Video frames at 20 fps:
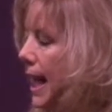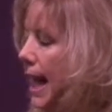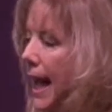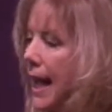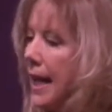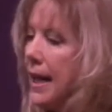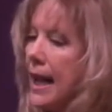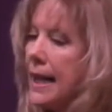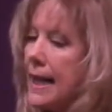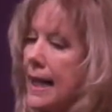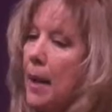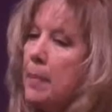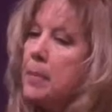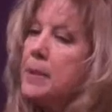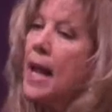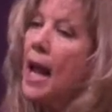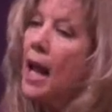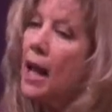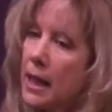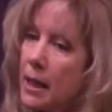And I kept
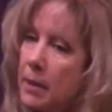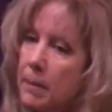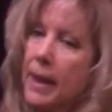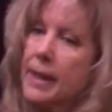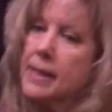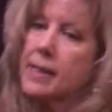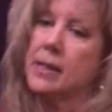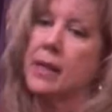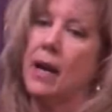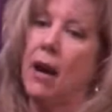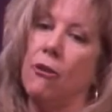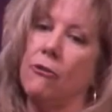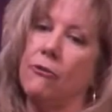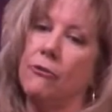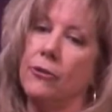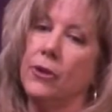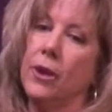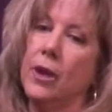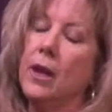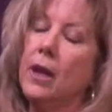telling
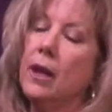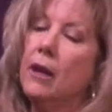myself